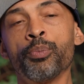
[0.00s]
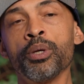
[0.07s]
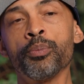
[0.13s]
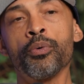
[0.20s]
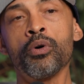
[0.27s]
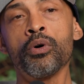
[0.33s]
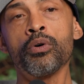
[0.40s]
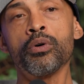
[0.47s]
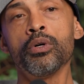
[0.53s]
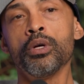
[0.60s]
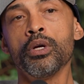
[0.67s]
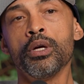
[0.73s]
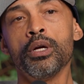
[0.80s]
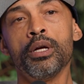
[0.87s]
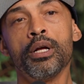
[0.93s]
People
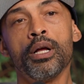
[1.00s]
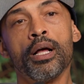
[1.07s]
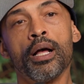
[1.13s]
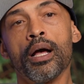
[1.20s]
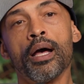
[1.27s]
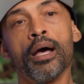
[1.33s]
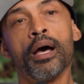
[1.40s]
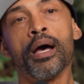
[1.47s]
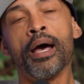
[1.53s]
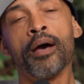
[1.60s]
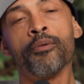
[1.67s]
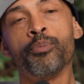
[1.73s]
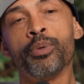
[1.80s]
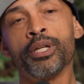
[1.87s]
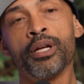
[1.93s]

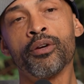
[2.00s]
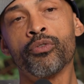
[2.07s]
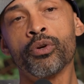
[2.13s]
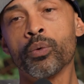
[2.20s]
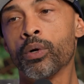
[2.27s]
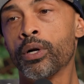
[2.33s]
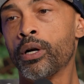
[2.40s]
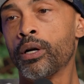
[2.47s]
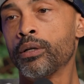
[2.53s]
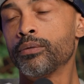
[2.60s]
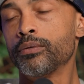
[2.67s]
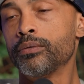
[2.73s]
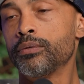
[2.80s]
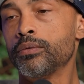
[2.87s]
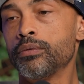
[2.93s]
have been everywhere,
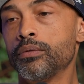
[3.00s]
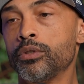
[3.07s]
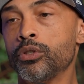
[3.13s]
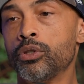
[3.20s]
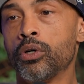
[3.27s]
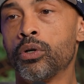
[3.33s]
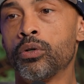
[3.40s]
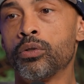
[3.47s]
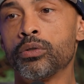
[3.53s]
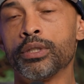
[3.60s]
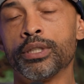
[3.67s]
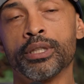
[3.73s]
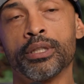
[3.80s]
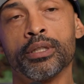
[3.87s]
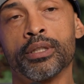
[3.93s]
you know,
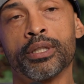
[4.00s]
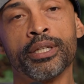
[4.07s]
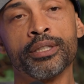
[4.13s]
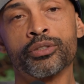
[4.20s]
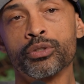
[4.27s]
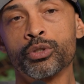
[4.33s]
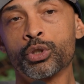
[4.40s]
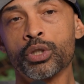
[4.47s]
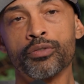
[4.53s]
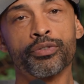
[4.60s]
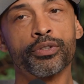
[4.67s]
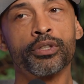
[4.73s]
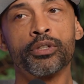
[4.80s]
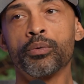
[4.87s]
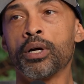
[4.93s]
and things are
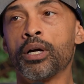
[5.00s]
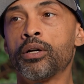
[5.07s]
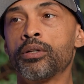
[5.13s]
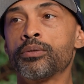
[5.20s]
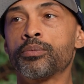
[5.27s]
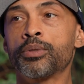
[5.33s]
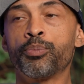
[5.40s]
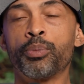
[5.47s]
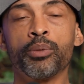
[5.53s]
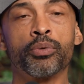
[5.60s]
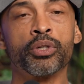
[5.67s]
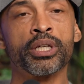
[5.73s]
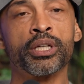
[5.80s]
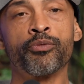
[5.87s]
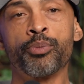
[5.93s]
shuffling around.
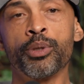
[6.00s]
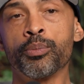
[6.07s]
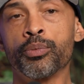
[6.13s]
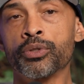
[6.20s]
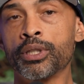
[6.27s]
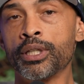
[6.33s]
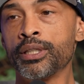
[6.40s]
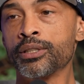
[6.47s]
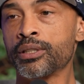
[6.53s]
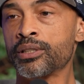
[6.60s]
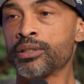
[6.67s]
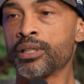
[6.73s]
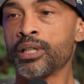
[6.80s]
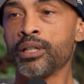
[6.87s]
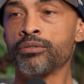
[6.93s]
People give people things
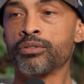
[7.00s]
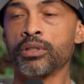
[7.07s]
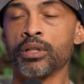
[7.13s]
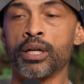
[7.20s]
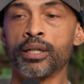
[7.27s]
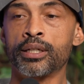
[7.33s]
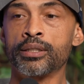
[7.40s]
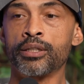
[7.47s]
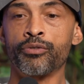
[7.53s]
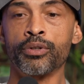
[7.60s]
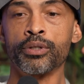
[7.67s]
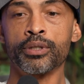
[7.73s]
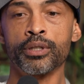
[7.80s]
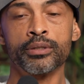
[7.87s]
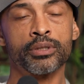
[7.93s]
as gifts, a lot of
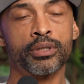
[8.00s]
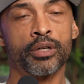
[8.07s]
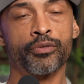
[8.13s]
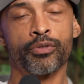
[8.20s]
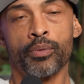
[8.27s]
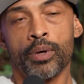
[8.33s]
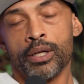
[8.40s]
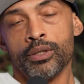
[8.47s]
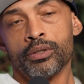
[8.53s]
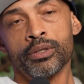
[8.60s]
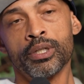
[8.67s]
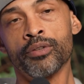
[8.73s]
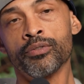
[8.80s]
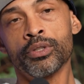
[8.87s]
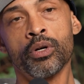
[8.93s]
different stuff around. You
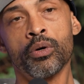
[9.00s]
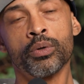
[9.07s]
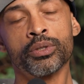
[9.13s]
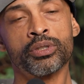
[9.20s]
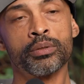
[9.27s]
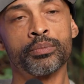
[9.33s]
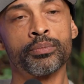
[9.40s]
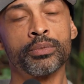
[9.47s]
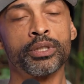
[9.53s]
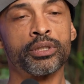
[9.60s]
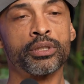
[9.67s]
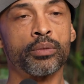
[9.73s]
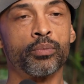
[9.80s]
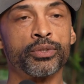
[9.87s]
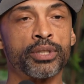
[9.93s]
don't never know what's
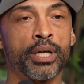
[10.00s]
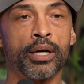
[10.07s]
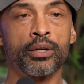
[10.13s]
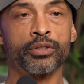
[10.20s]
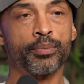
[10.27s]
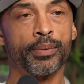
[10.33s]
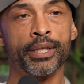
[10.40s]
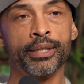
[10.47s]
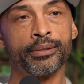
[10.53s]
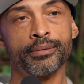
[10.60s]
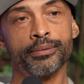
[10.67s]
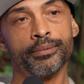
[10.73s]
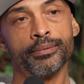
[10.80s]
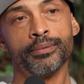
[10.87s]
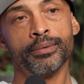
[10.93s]
in someone's house, man.